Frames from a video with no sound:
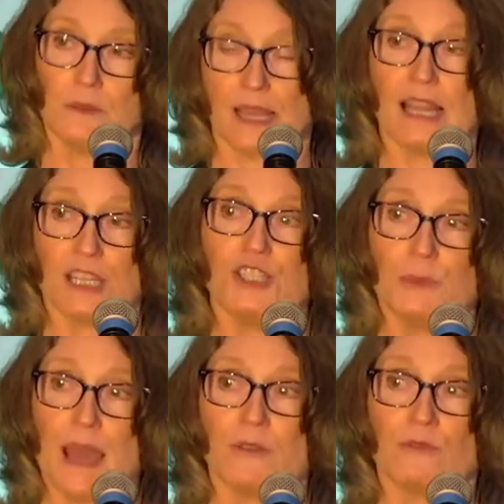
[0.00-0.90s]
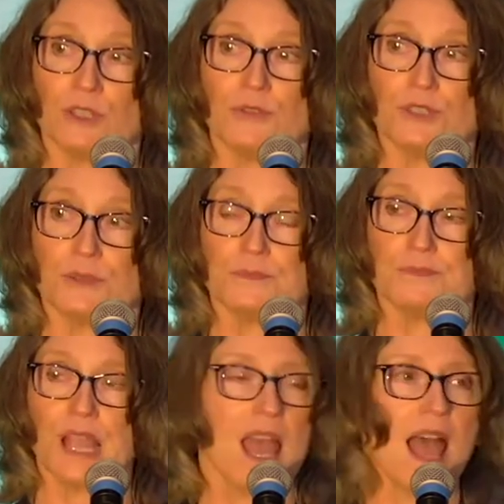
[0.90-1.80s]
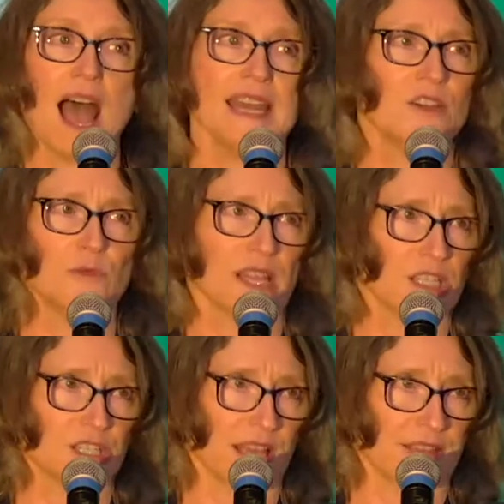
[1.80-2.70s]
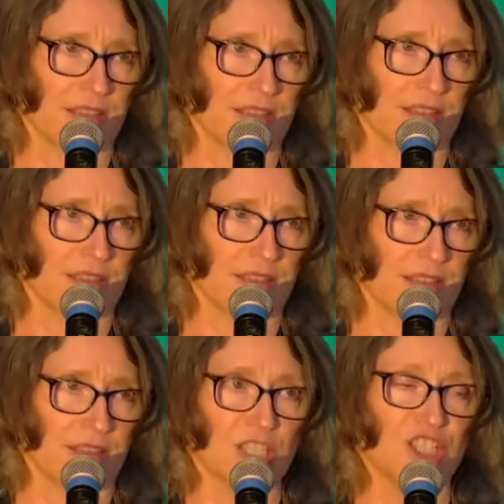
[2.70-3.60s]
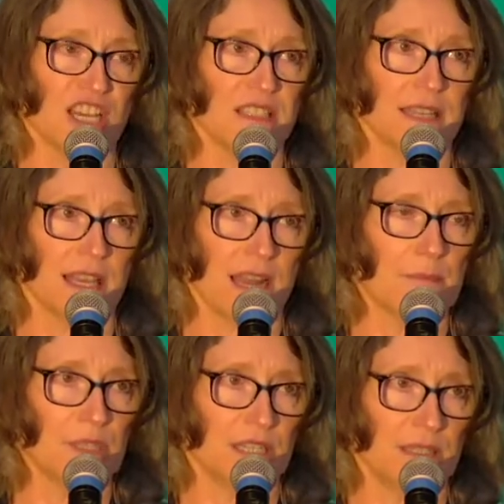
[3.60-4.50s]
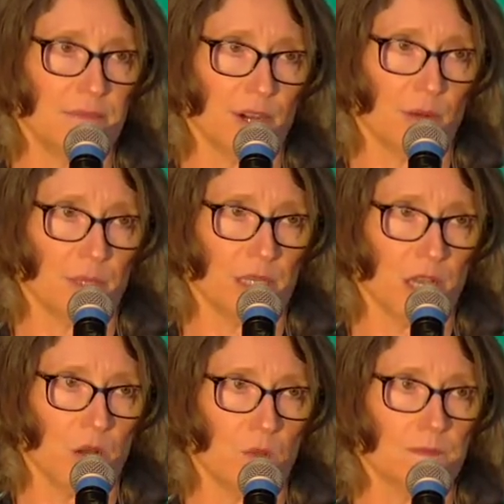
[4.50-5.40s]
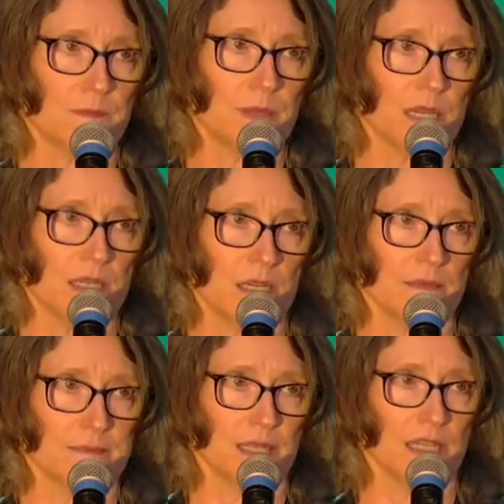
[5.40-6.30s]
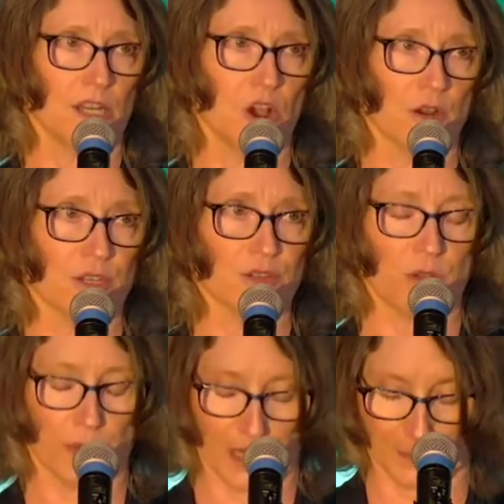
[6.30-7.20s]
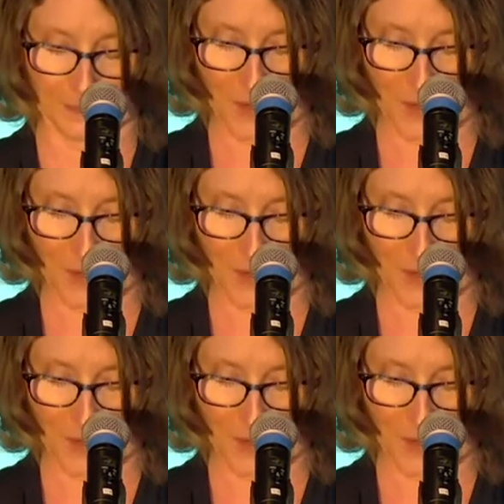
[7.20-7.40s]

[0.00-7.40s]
LSU Baton Rouge. I didn't relish that thought. As Jane said, I believe purple and gold, but uh, a little orange thrown in.